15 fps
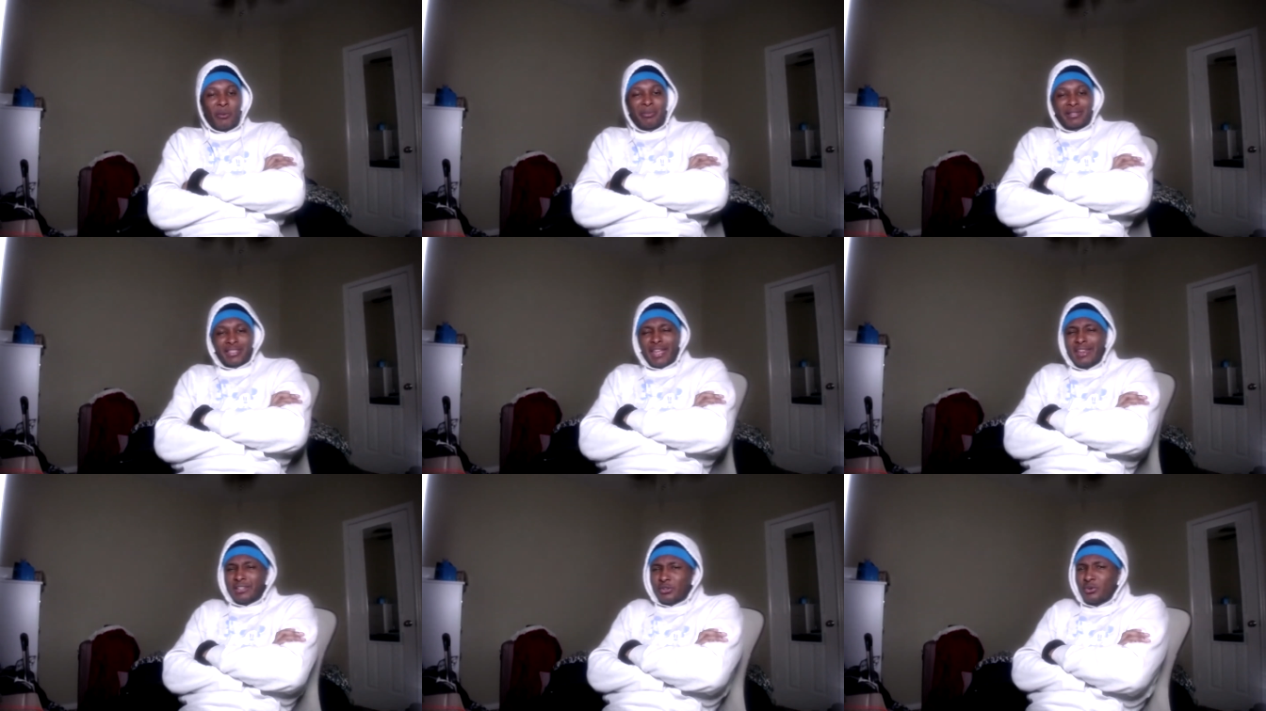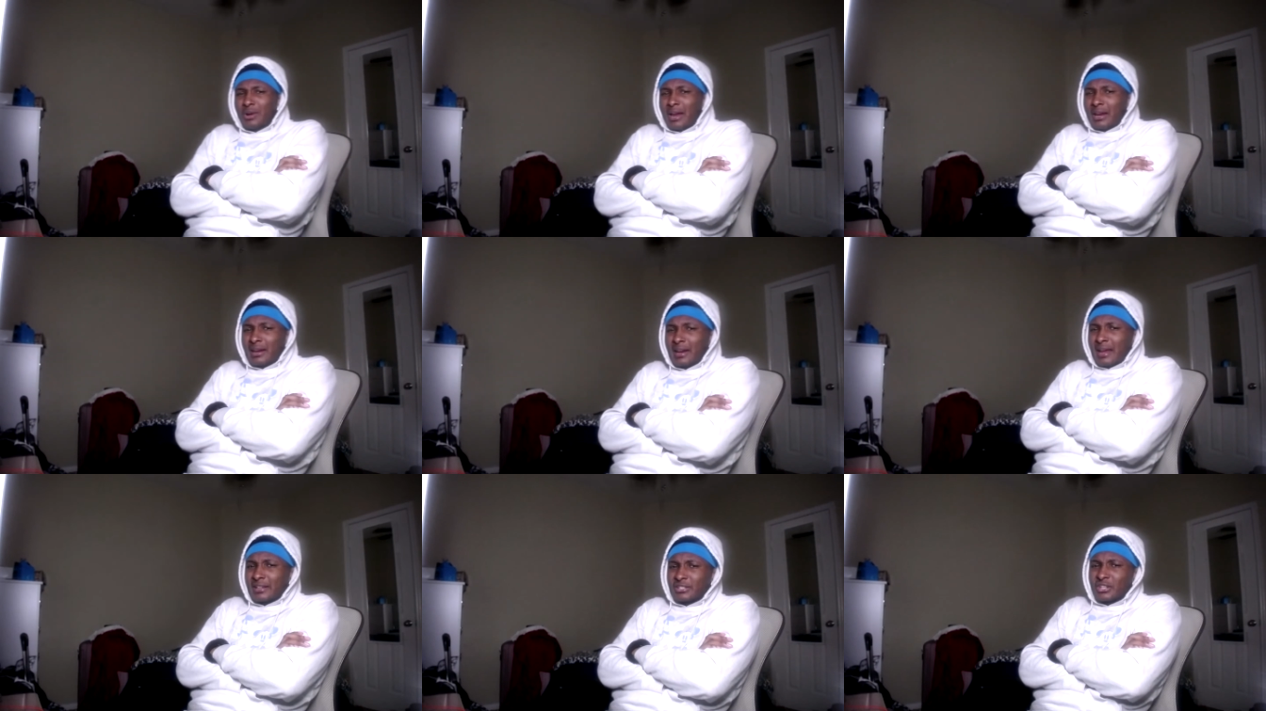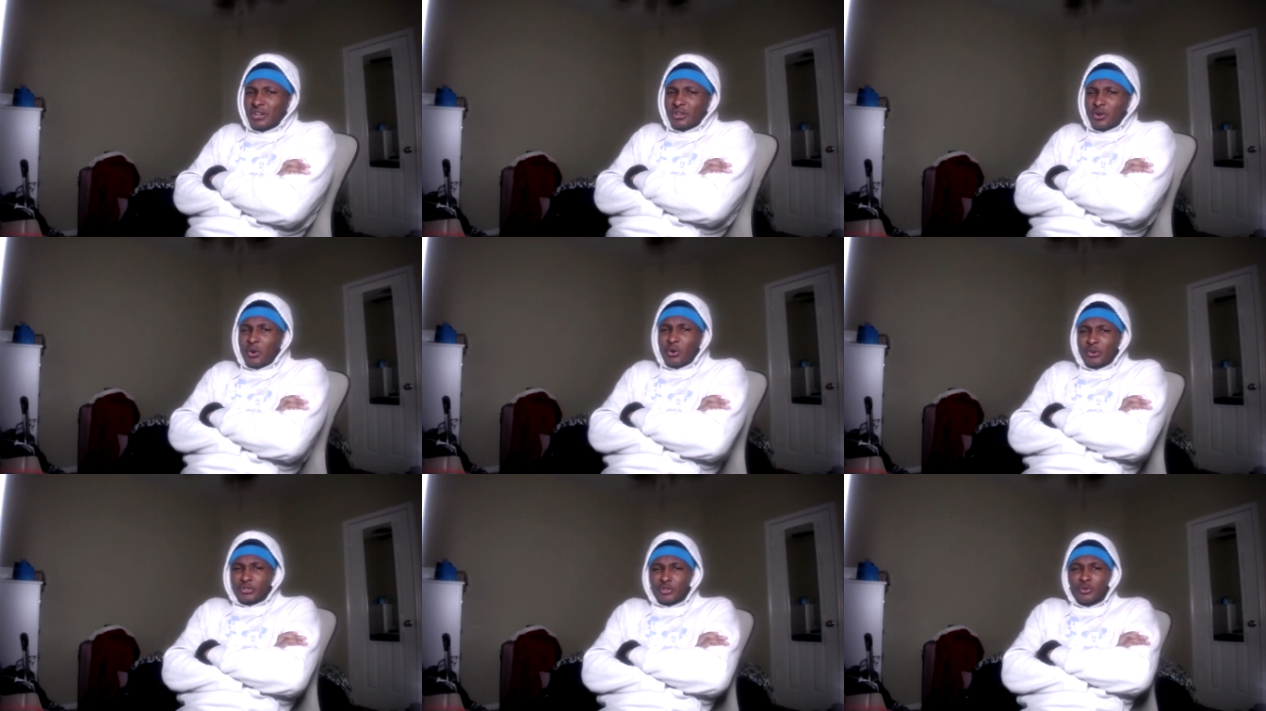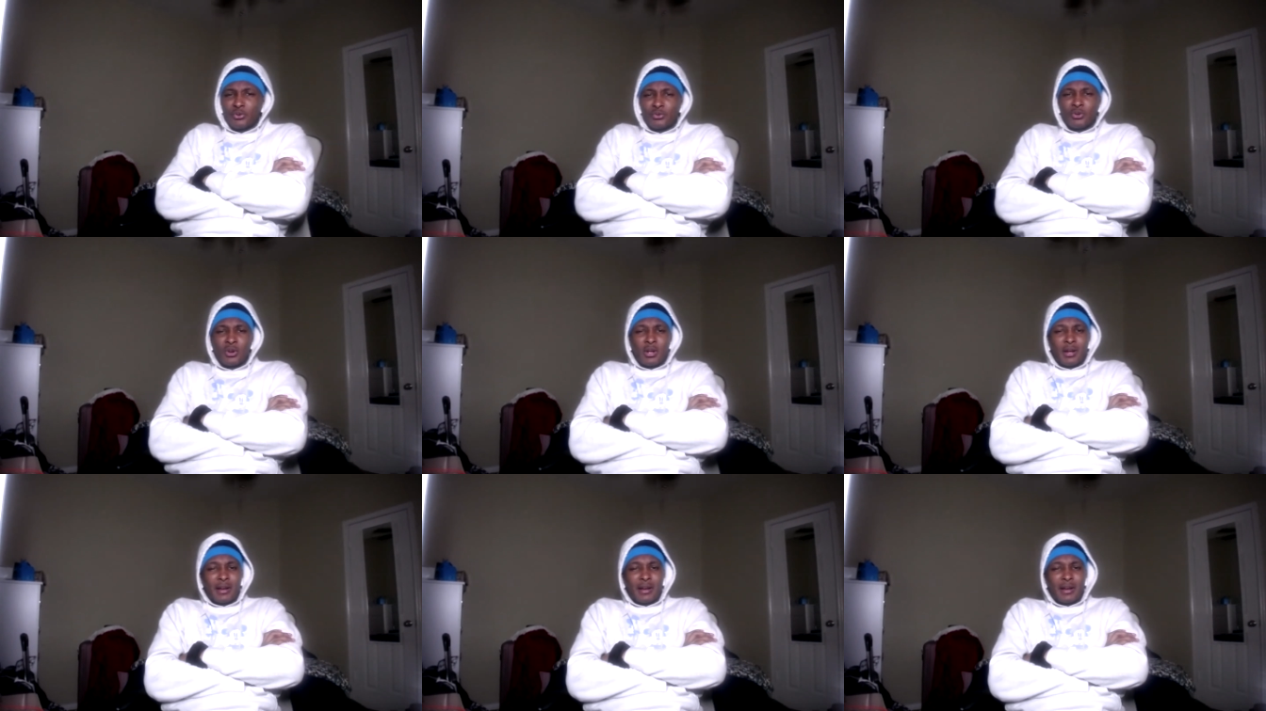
but they do got a nice young core too.